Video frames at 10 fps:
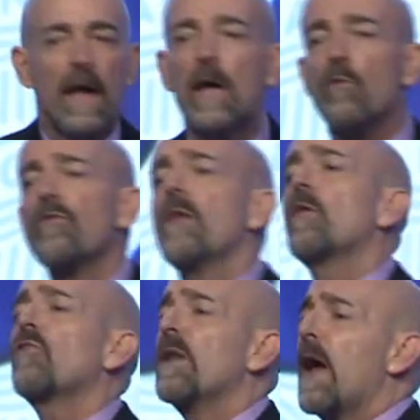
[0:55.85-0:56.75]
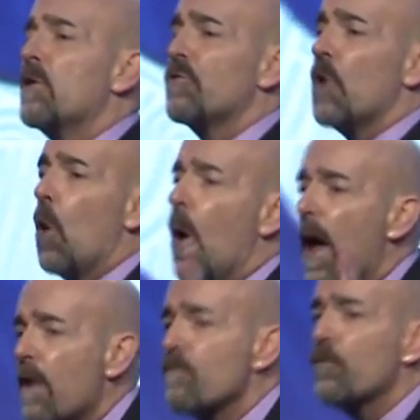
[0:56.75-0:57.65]
He was on The Tonight Show
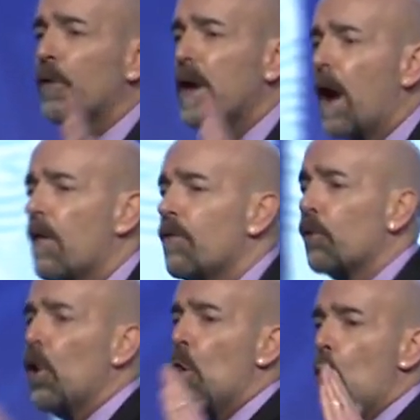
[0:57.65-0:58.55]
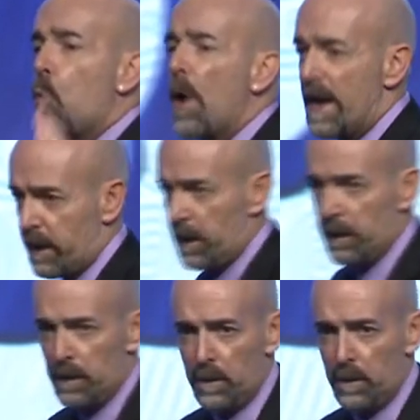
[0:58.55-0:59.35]
every other week.